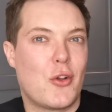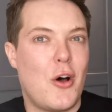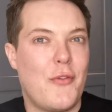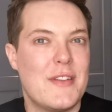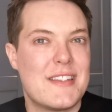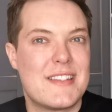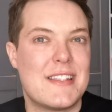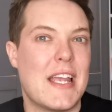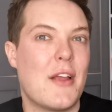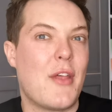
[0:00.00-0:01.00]
you'll often
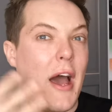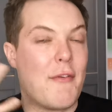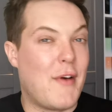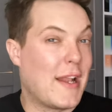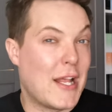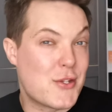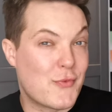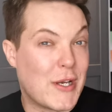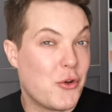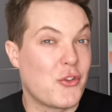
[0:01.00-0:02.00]
see that our fine
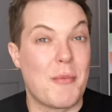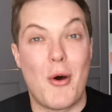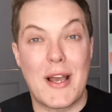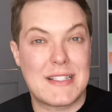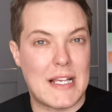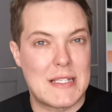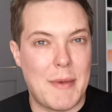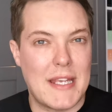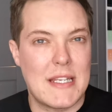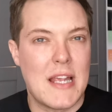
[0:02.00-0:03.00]
lines and wrinkles are more
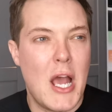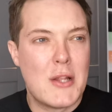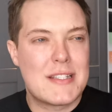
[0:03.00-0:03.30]
exacerbated.